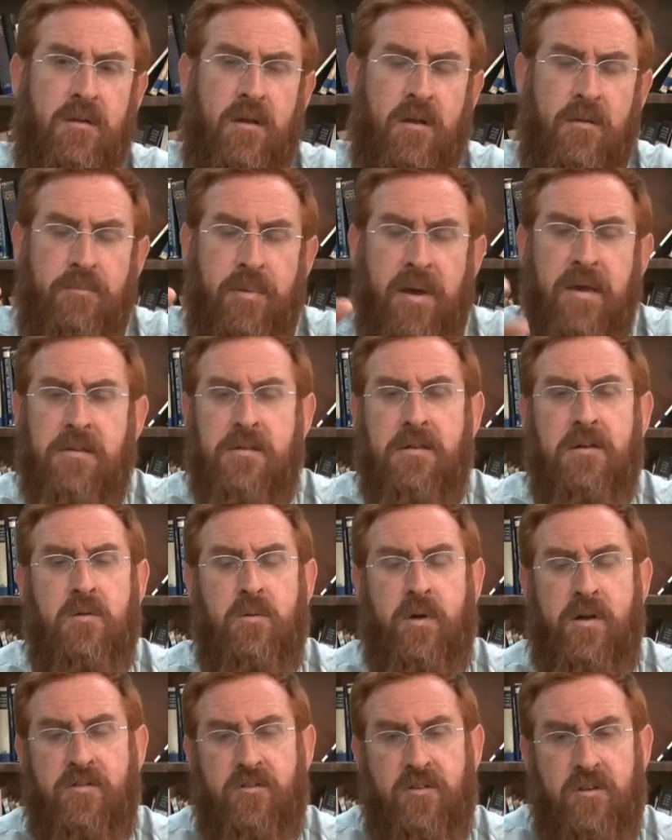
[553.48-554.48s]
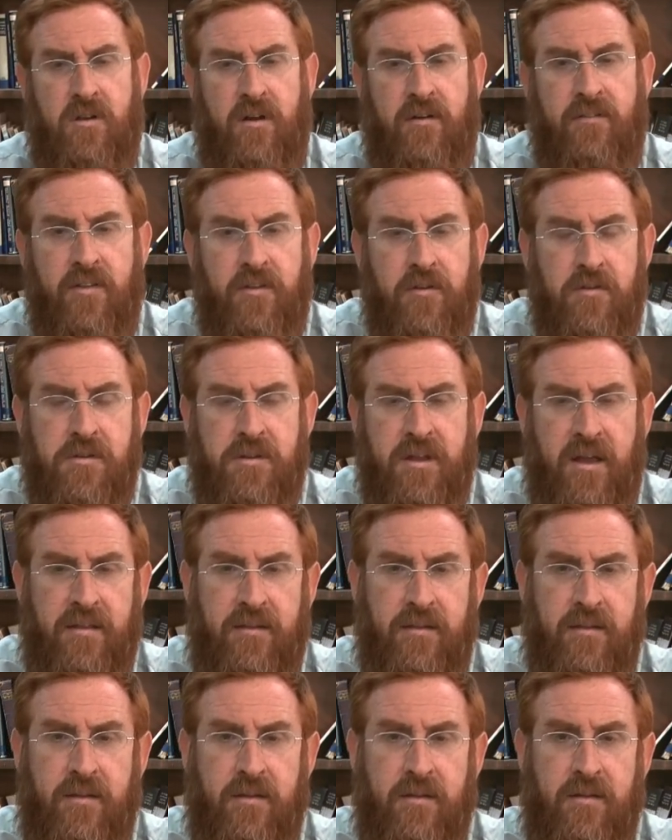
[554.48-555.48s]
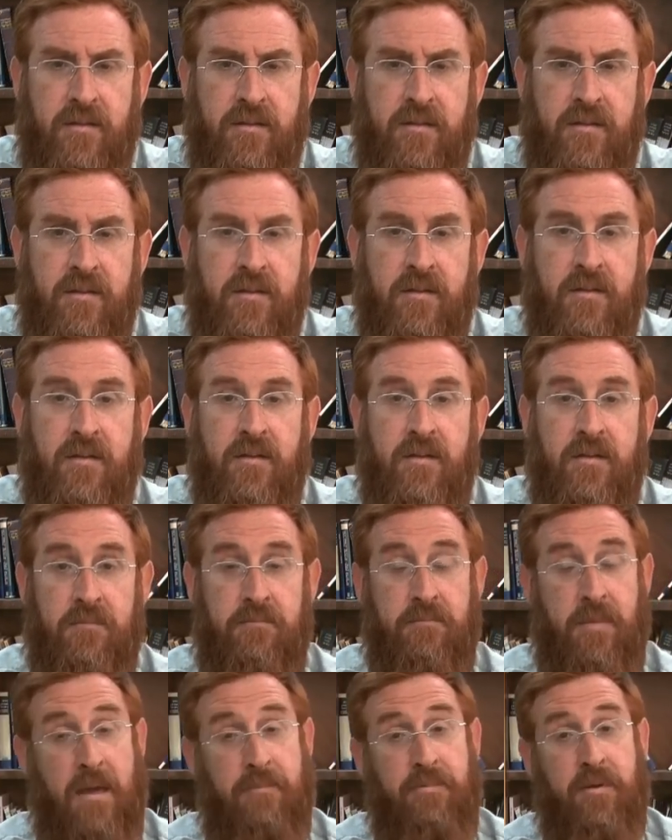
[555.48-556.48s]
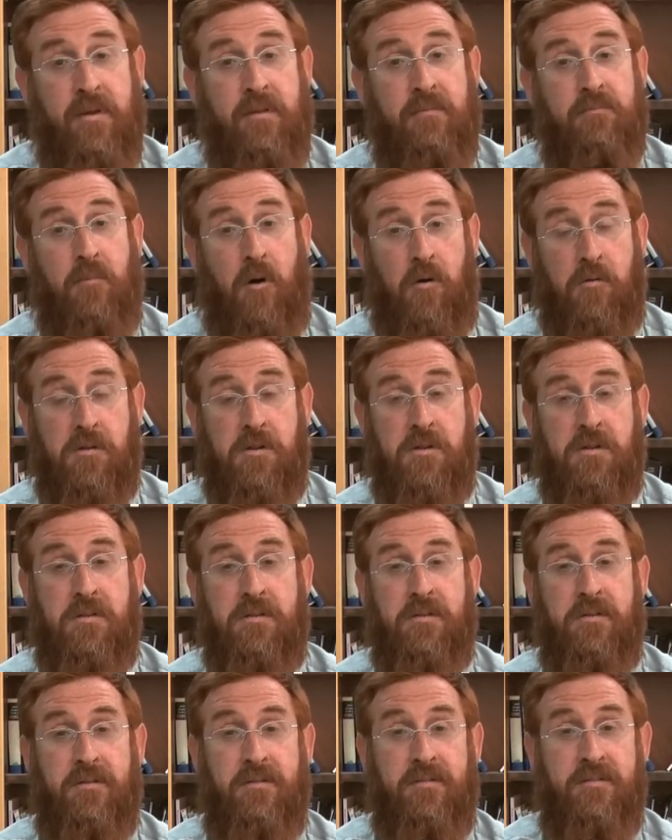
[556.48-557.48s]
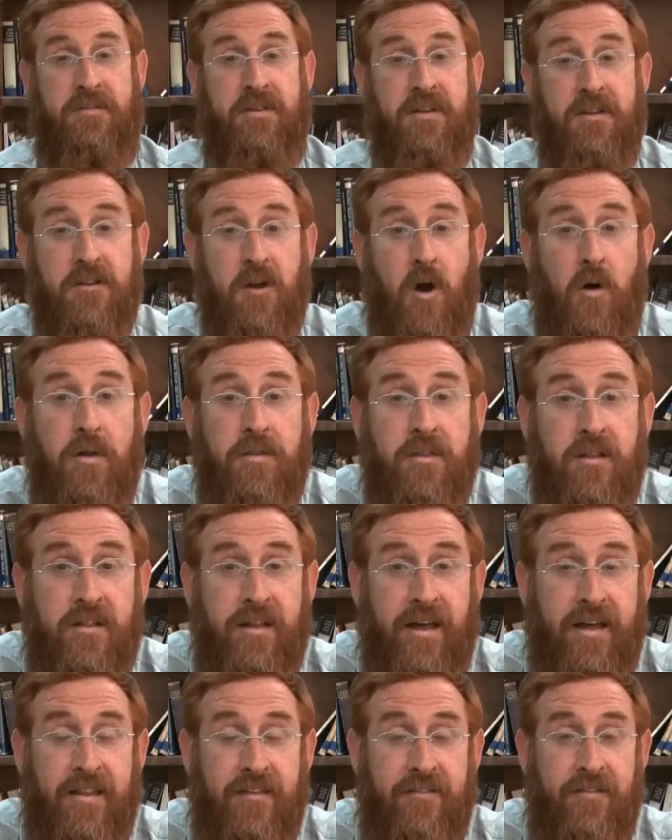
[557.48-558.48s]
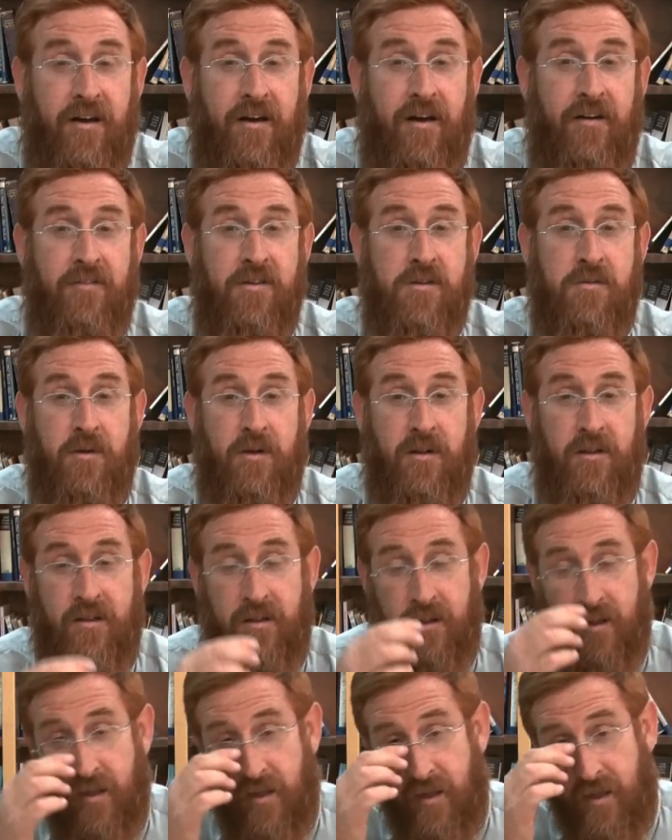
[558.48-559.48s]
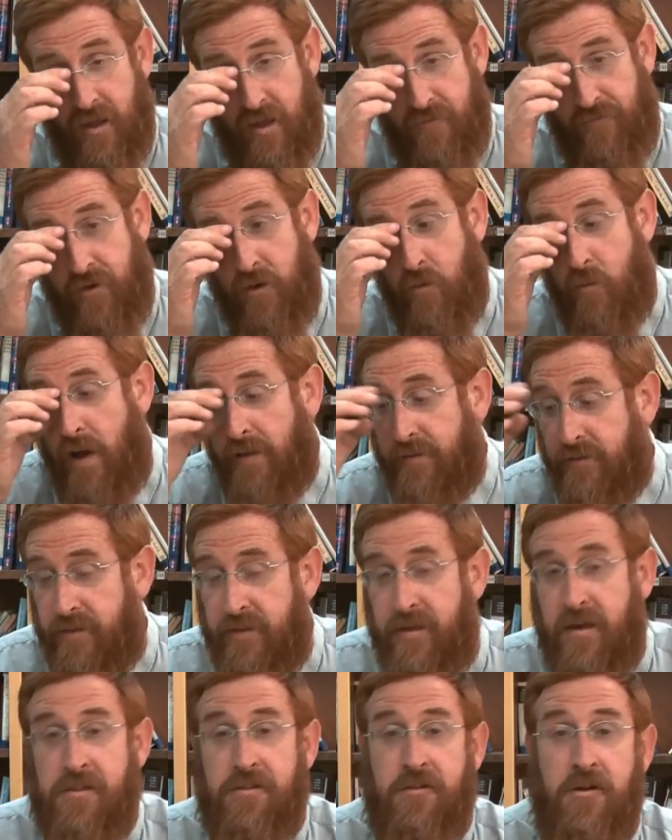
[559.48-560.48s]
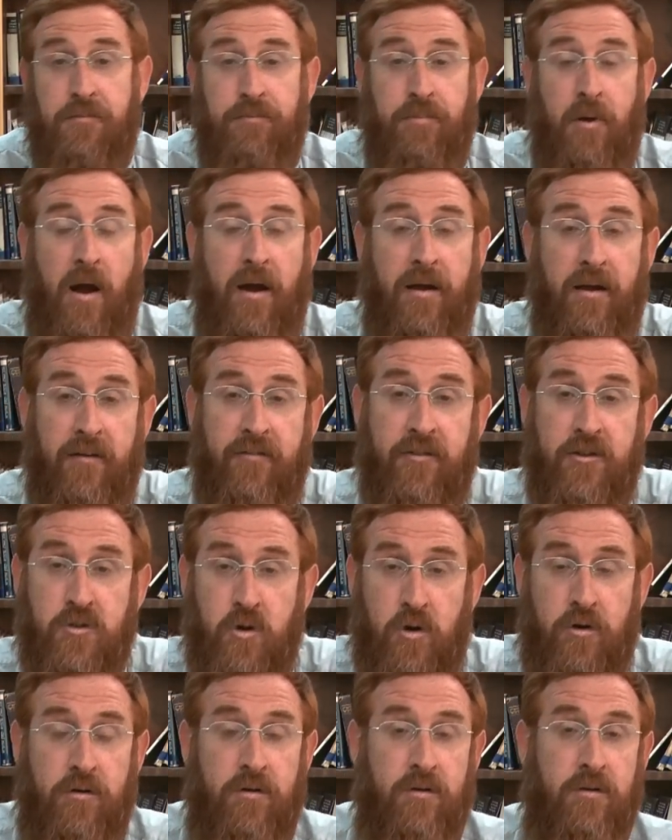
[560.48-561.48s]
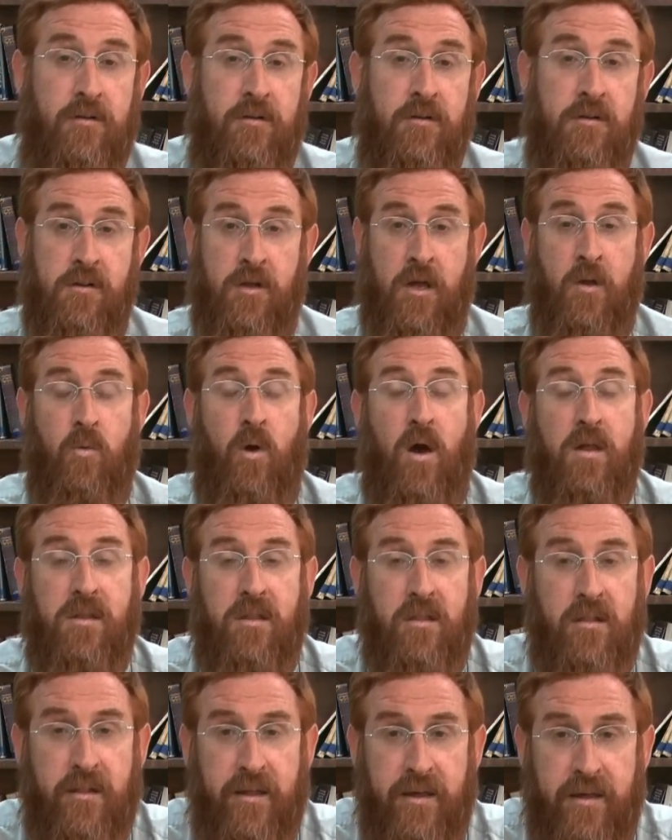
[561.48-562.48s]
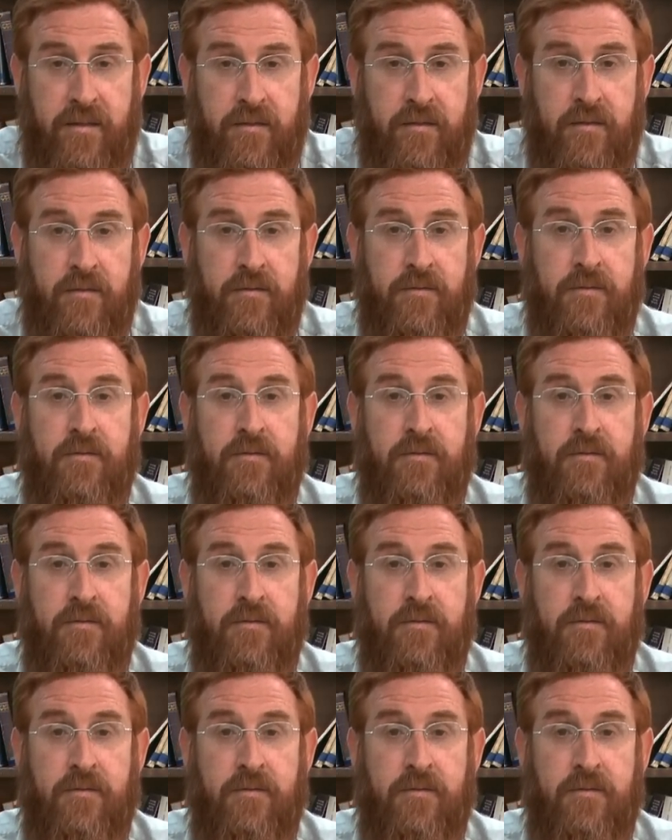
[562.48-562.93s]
a basic question of understanding. Maybe Moses did go into the land of Israel. If he went to the eastern part of the Jordan, so he was in the land.